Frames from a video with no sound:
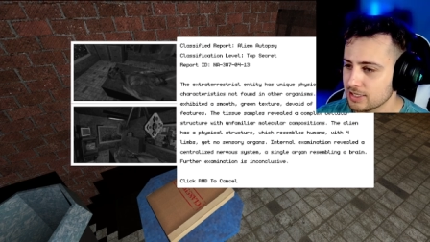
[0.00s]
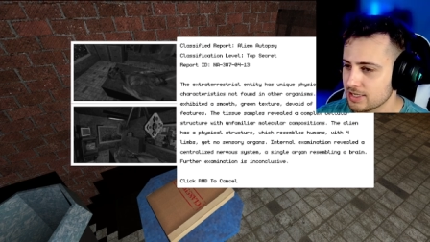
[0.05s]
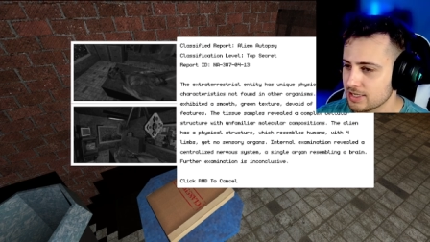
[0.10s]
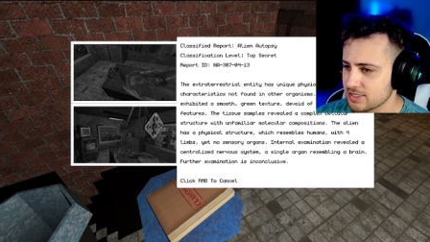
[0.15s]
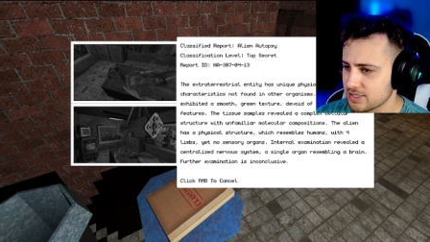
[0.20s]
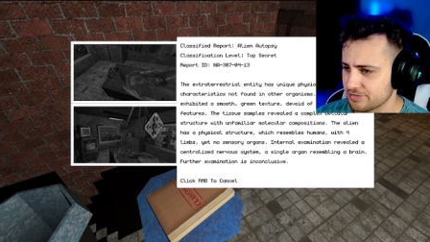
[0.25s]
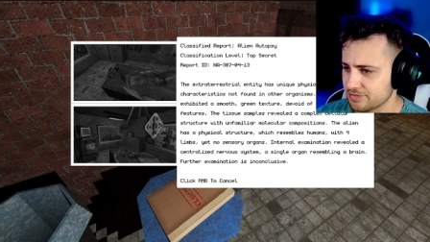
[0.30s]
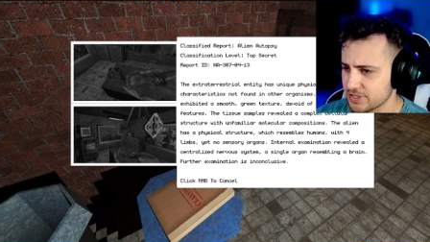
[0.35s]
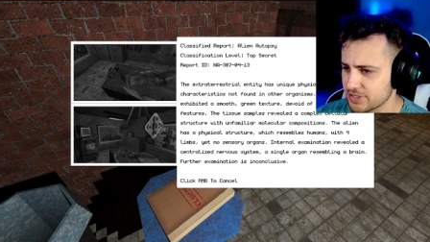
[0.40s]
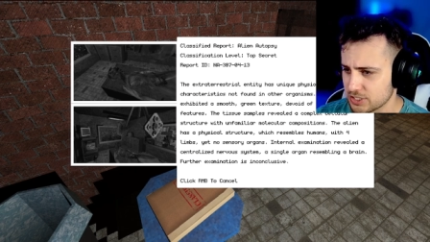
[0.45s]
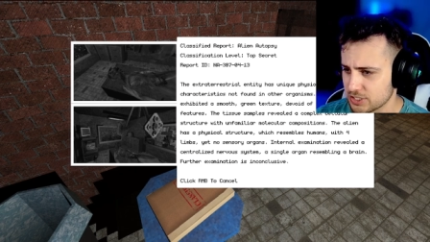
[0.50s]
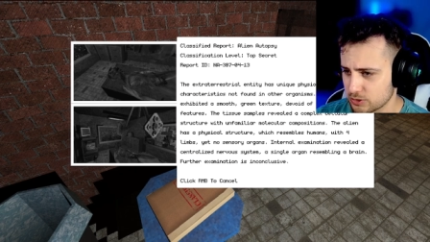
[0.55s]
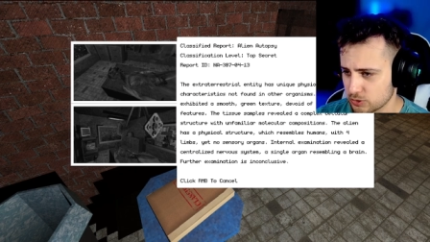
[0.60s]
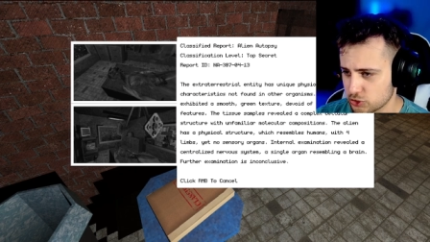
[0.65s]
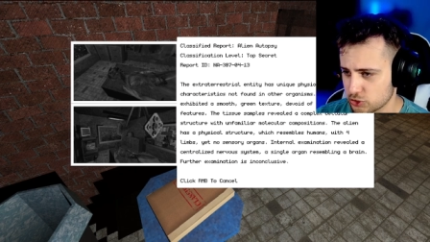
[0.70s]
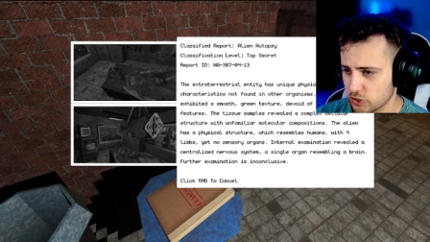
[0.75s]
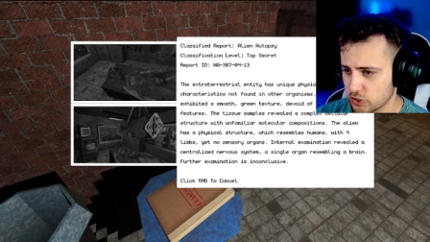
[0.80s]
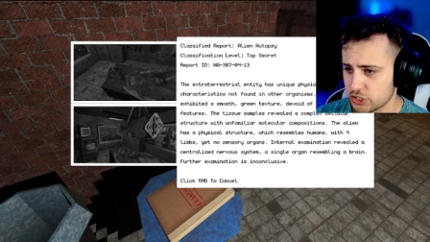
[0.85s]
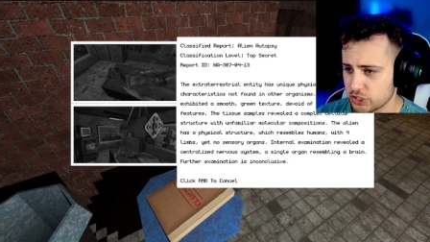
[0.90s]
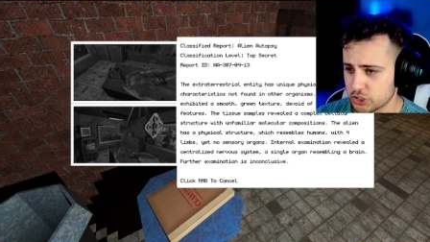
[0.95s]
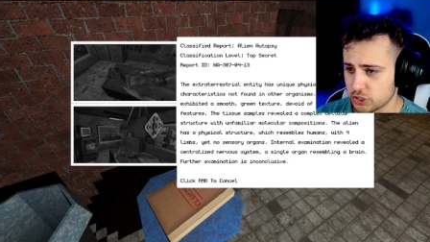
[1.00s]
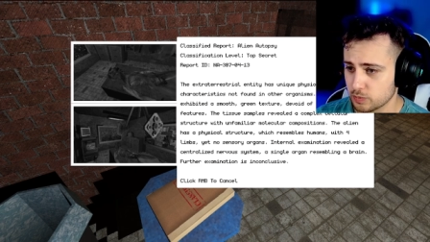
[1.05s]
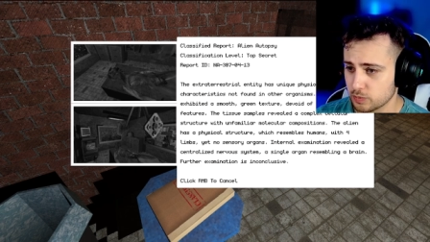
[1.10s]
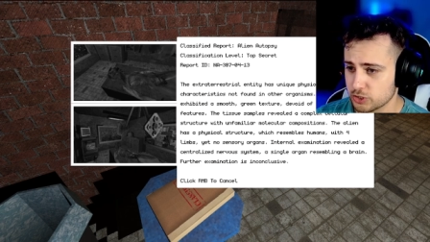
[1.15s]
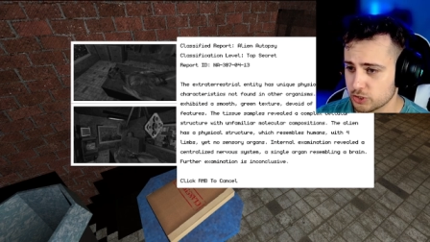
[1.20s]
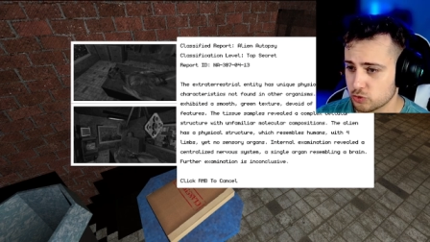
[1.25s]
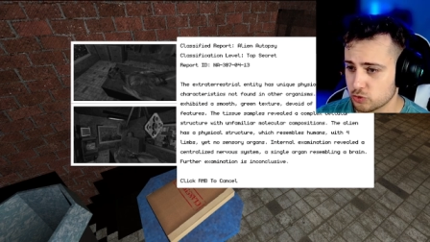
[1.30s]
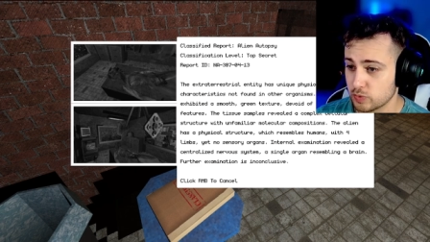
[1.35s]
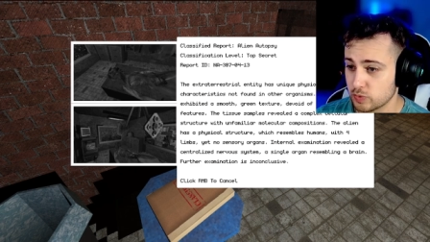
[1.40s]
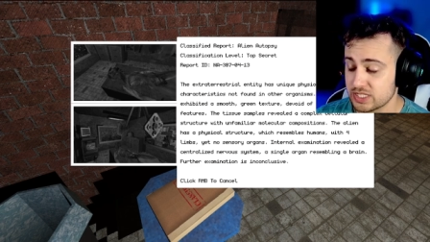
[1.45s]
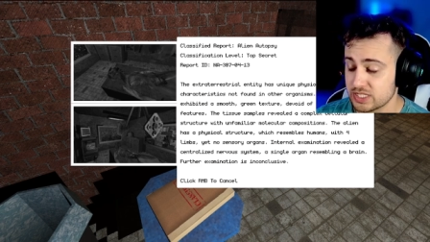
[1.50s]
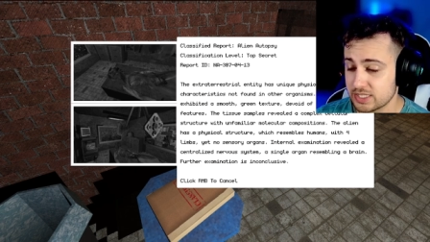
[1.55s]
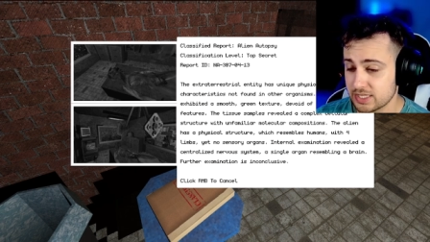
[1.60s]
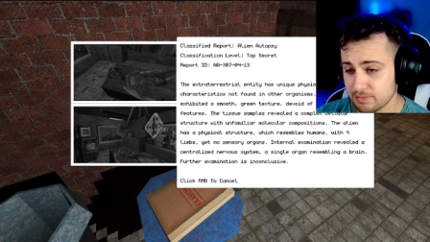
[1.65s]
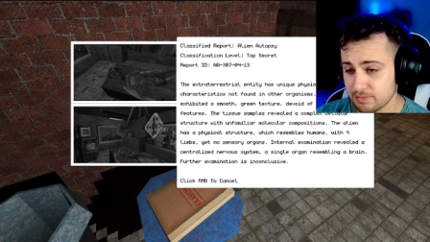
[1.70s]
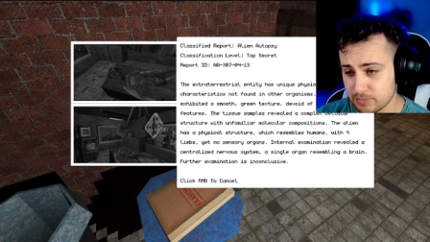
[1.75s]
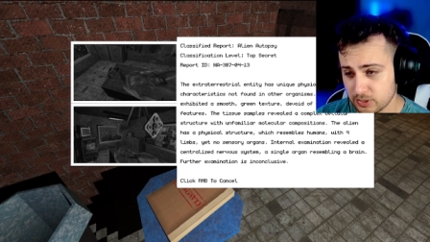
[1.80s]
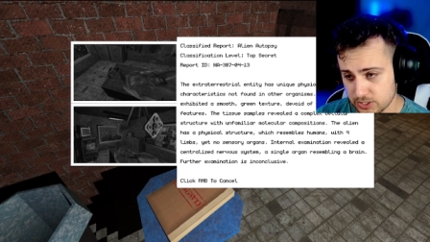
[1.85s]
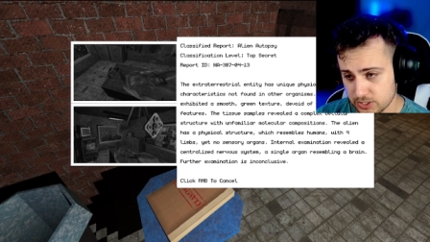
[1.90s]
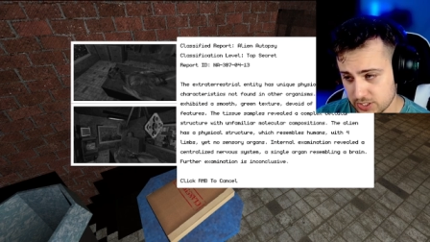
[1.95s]
has a physical structure which
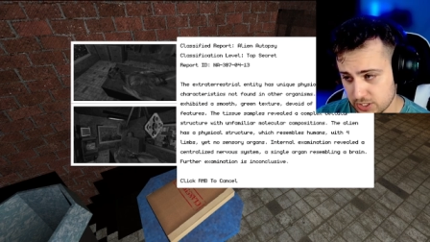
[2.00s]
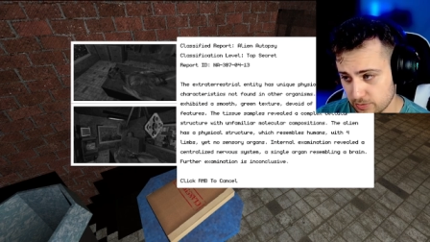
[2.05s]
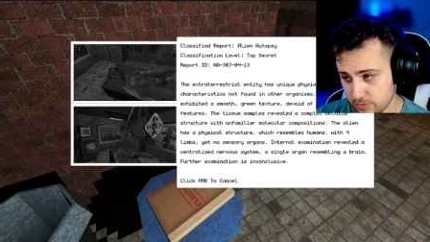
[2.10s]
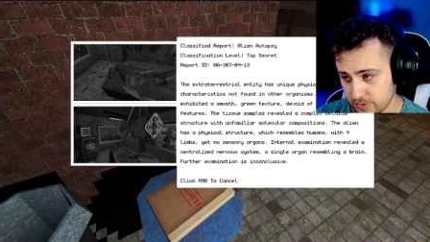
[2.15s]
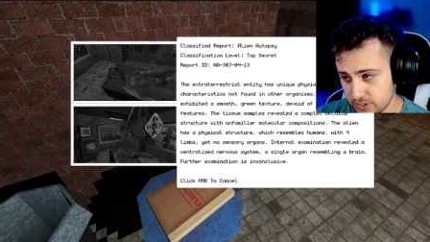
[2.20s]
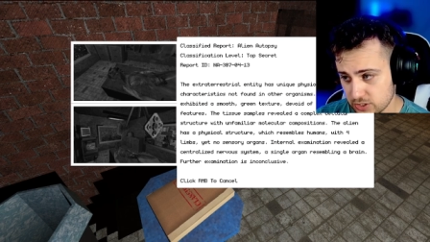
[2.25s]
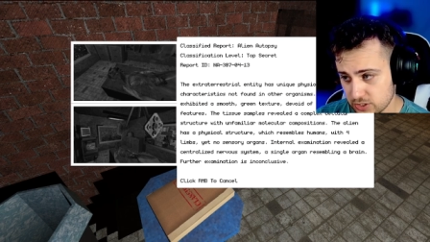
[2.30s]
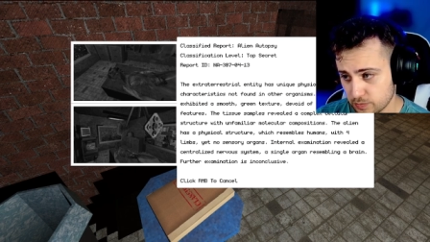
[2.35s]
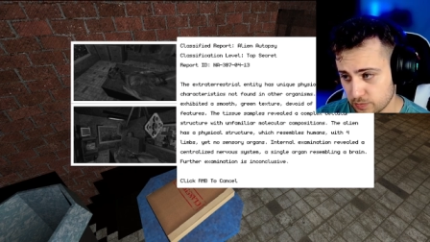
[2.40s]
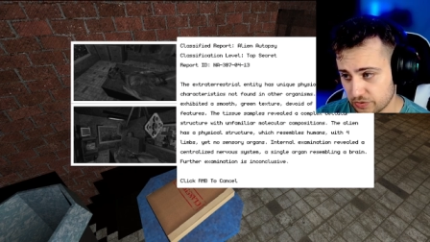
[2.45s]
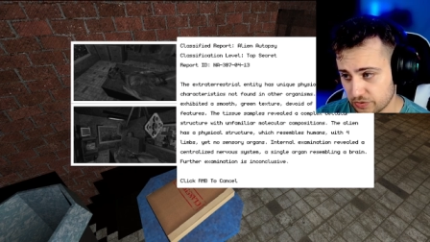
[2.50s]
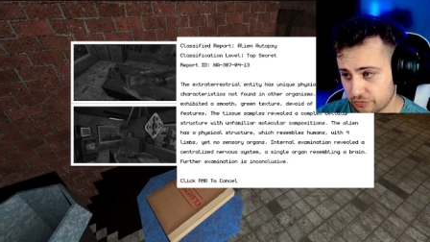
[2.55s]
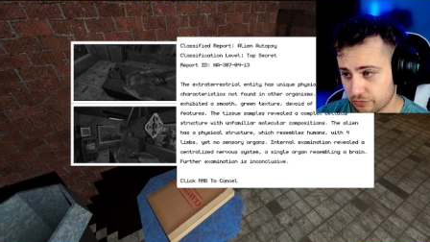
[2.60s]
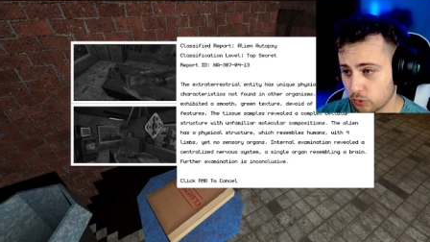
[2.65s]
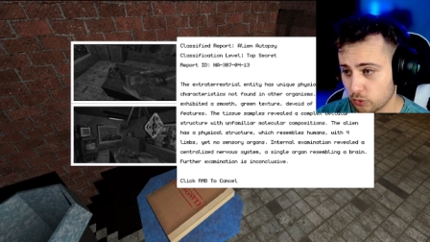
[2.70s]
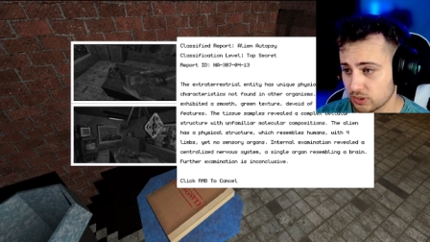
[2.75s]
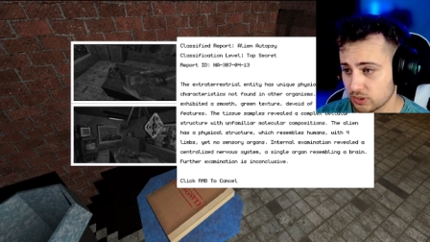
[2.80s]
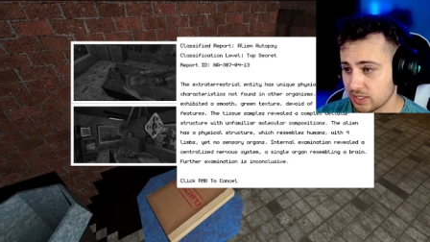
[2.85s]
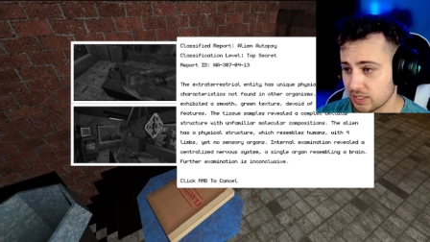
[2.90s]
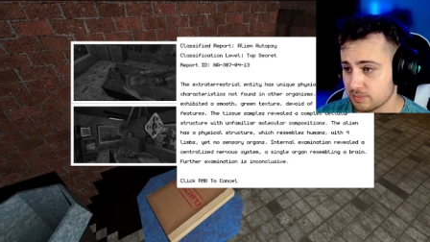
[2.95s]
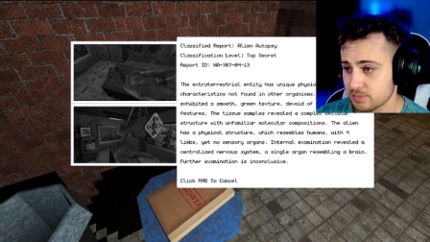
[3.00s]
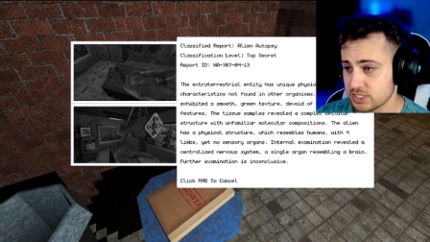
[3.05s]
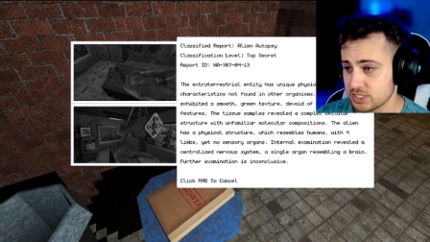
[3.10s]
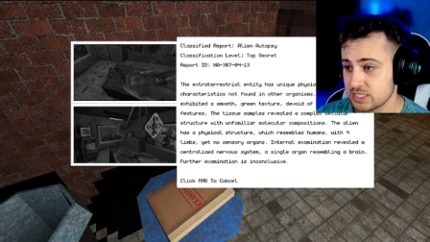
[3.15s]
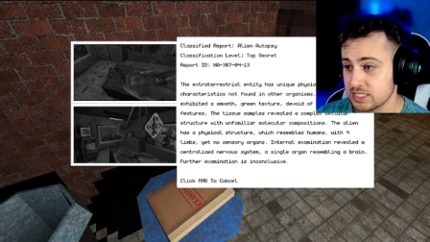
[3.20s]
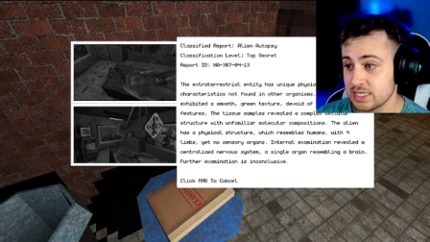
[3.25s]
resembles humans, with four limbs,